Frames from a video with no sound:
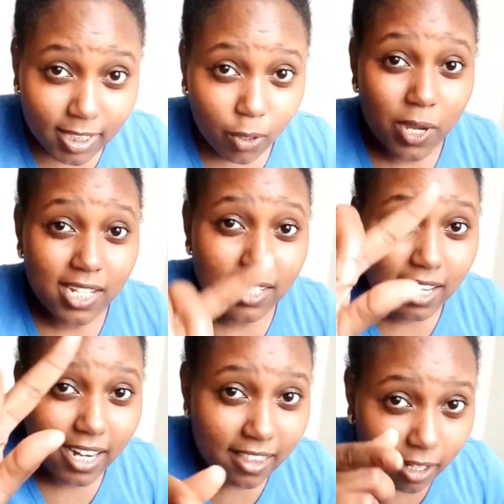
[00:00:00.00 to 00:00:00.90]
We are still
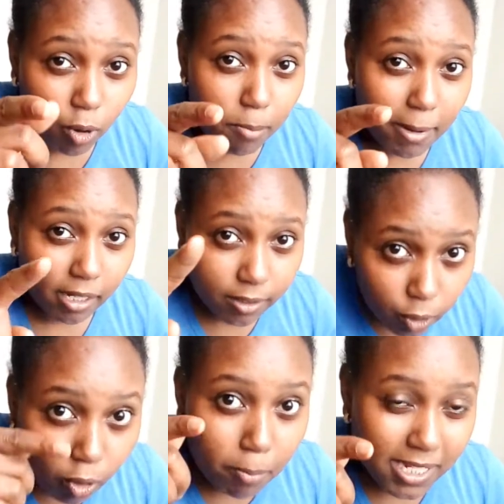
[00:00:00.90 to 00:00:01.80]
at the comma
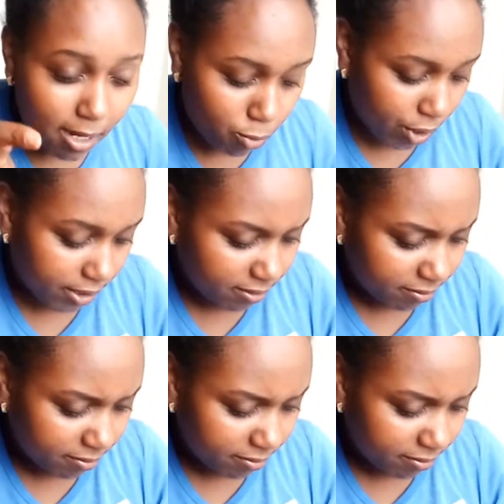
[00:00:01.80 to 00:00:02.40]
somewhere.